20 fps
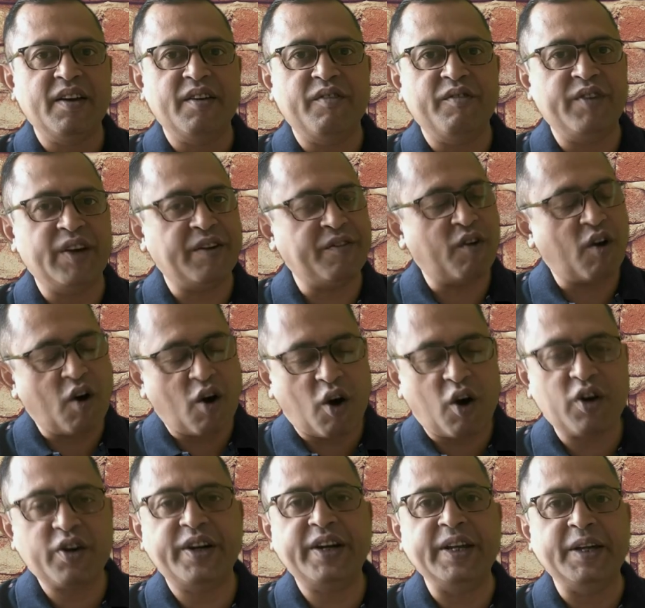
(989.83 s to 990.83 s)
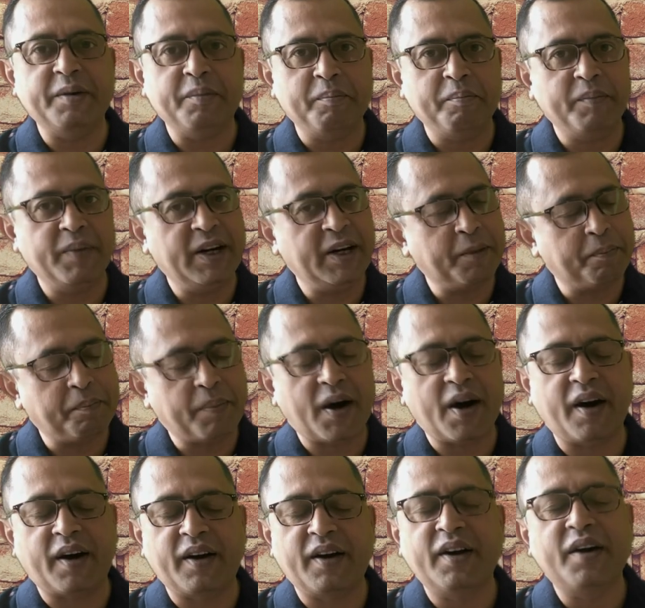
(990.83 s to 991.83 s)
we have already built a
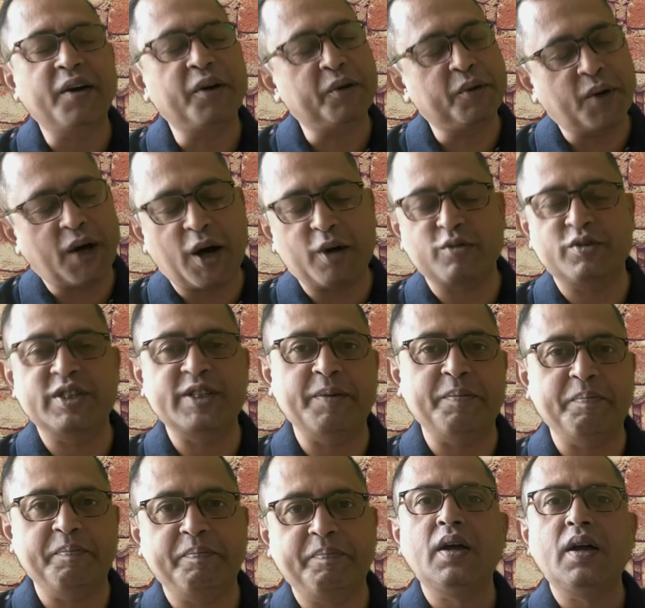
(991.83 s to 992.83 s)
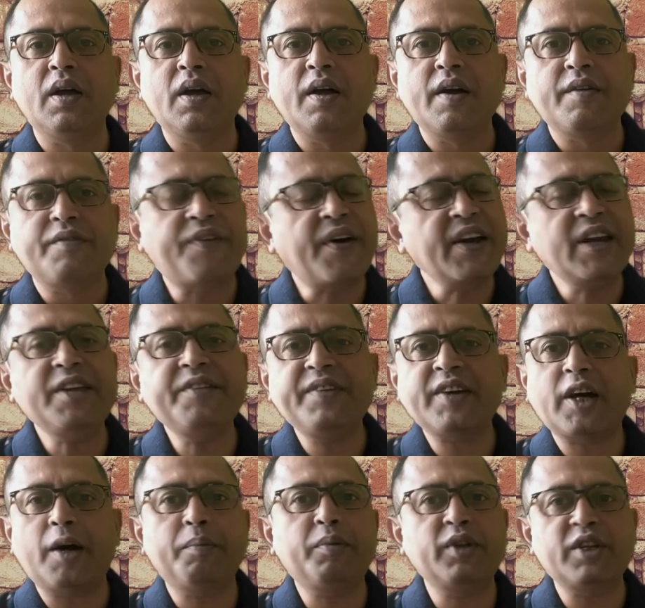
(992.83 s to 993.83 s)
park to house them. Finally, we
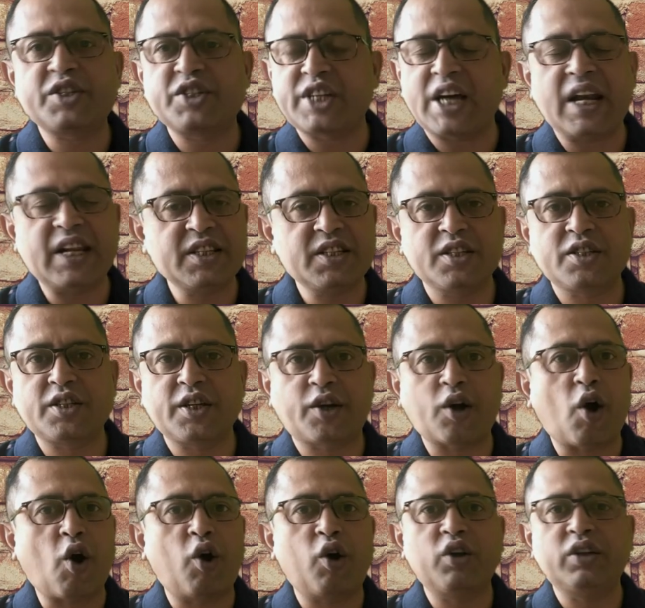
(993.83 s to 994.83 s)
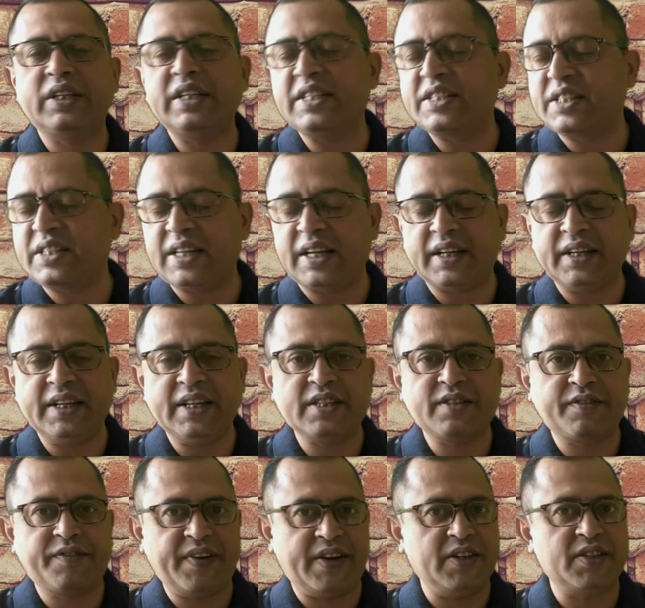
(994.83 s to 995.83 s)
come to the challenges that all these techniques
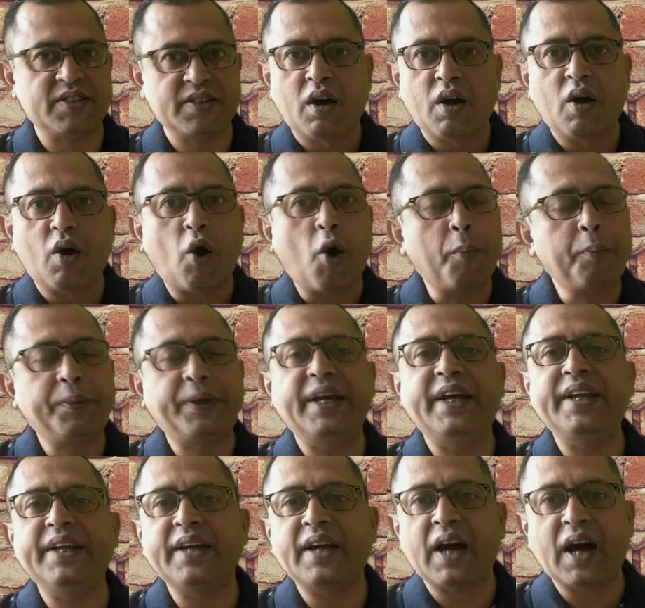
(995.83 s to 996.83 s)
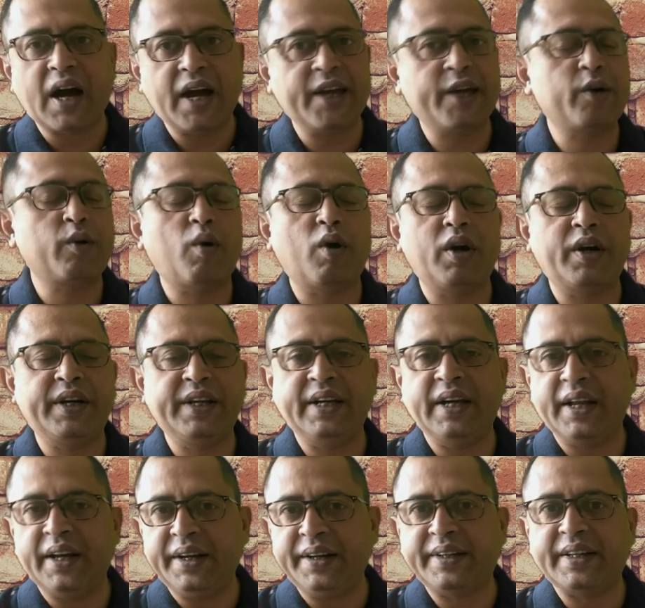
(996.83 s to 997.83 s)
face. Obtaining high quality
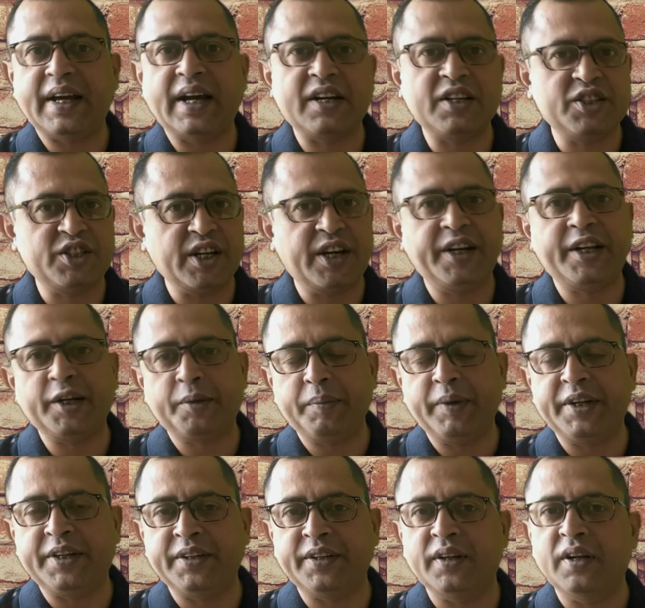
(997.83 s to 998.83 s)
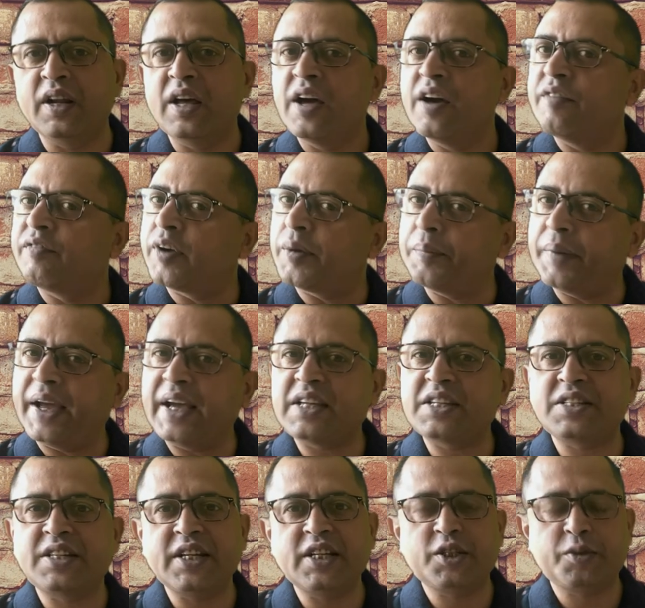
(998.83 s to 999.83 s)
and intact genetic material from
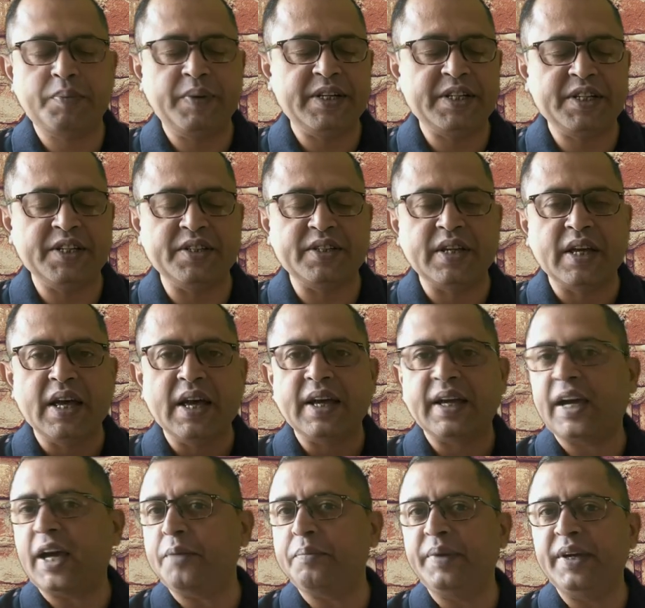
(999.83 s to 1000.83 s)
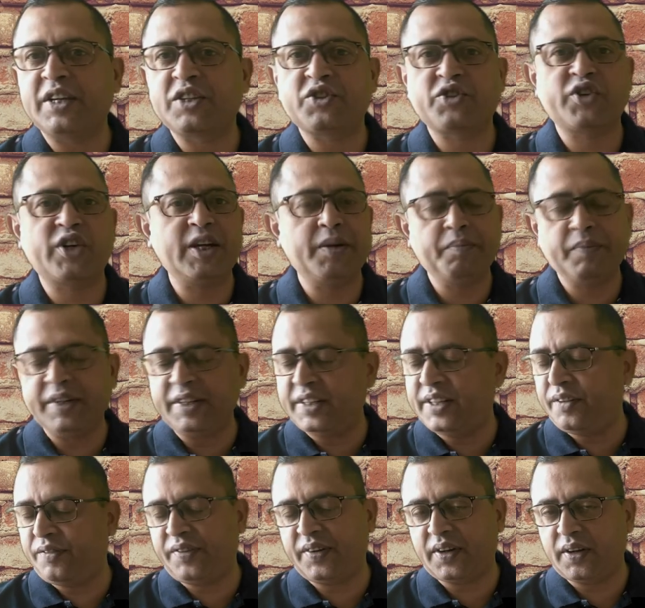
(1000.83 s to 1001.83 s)
extinct species can be extremely
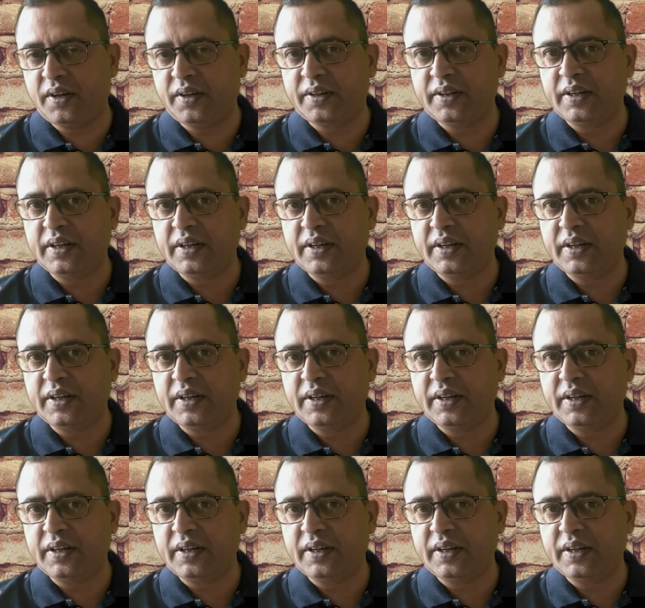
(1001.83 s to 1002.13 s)
difficult.